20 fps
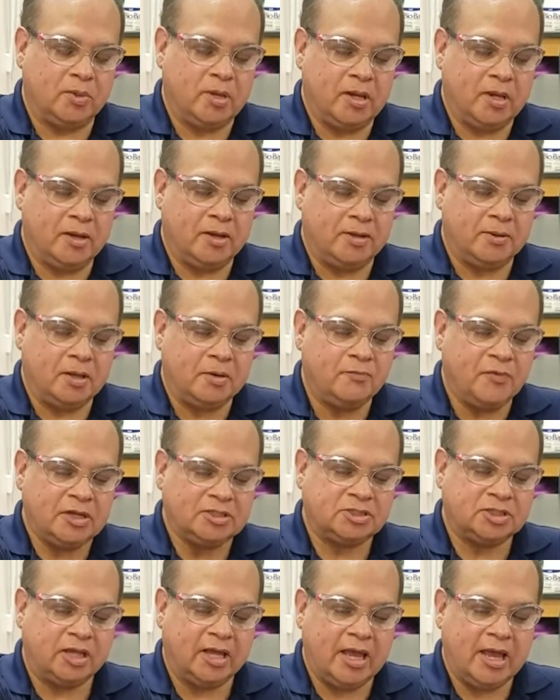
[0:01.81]
uh,
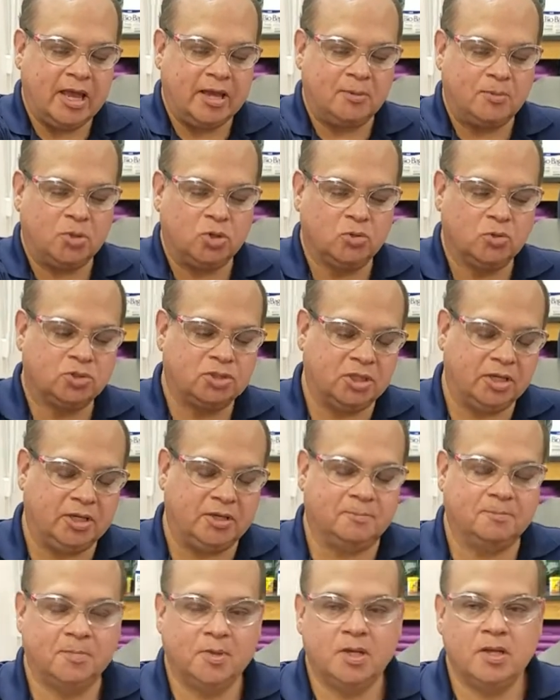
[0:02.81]
investigate
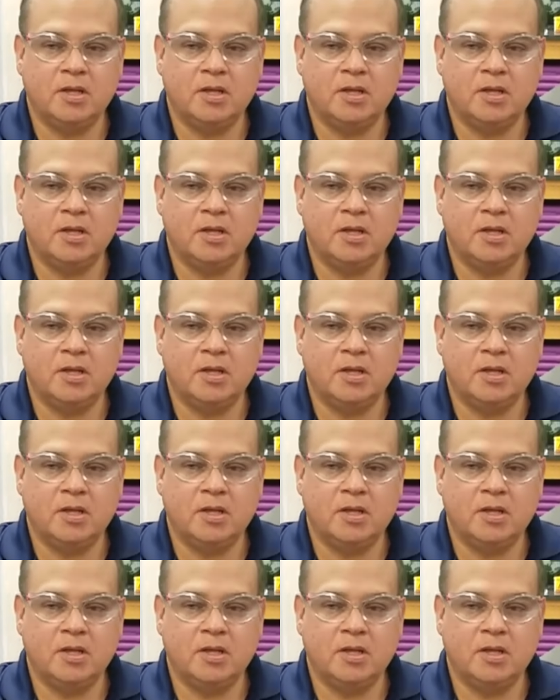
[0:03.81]
using